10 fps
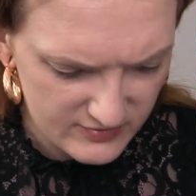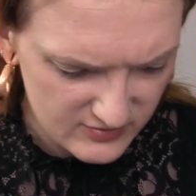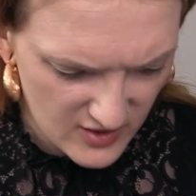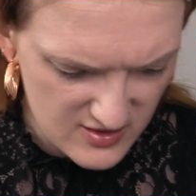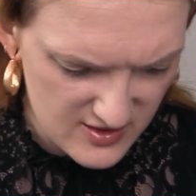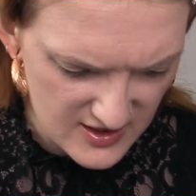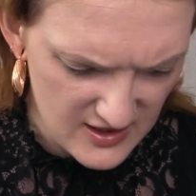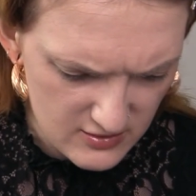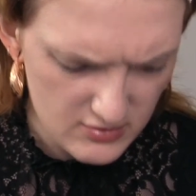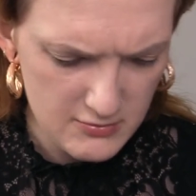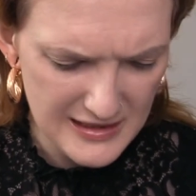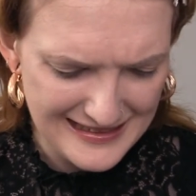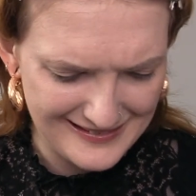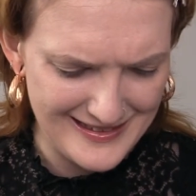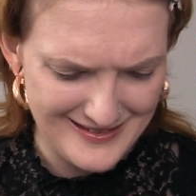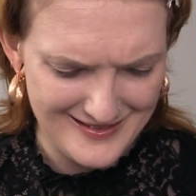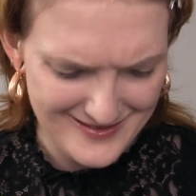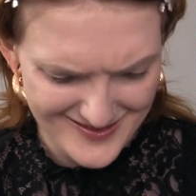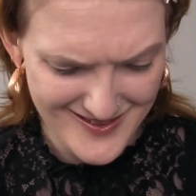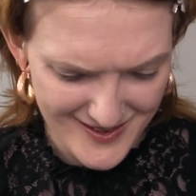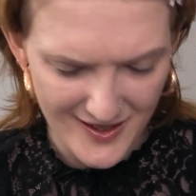concealer on my leggings.